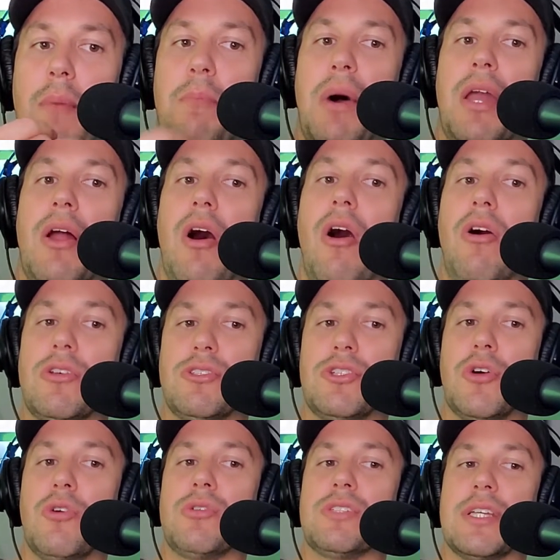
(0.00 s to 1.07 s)
but
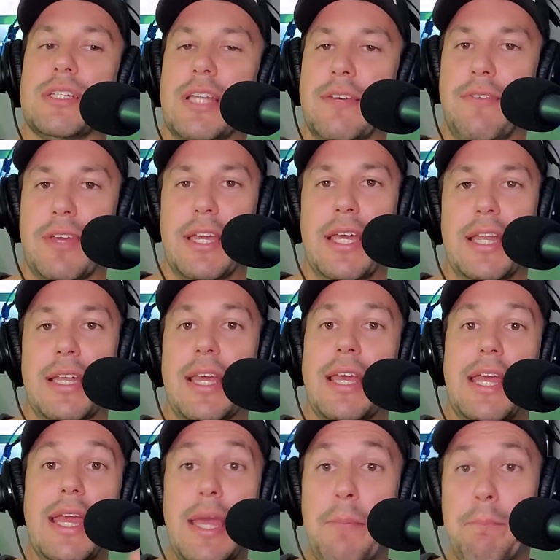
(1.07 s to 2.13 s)
also significant
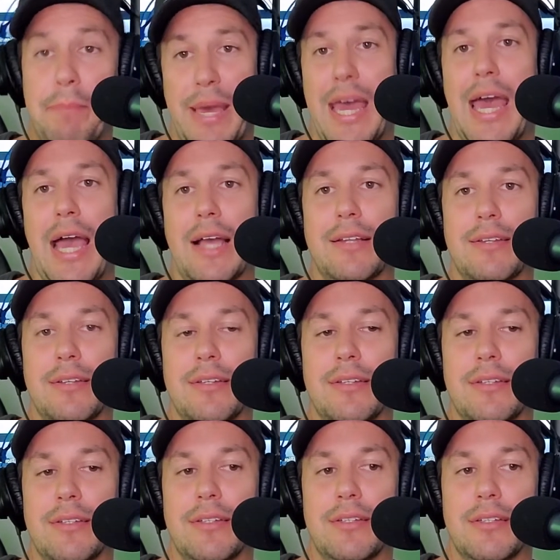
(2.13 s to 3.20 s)
impact,
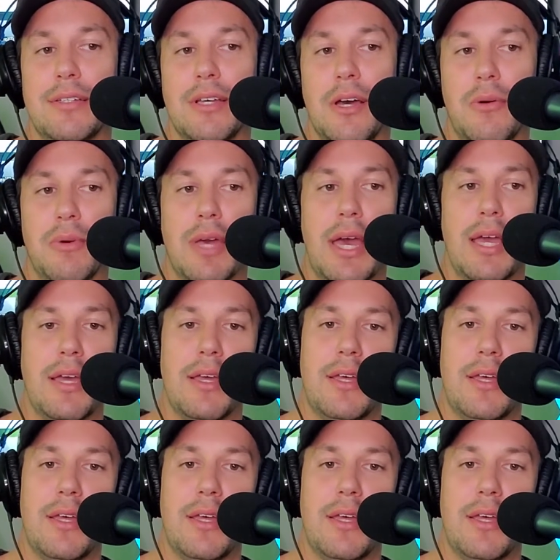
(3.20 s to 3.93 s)
okay?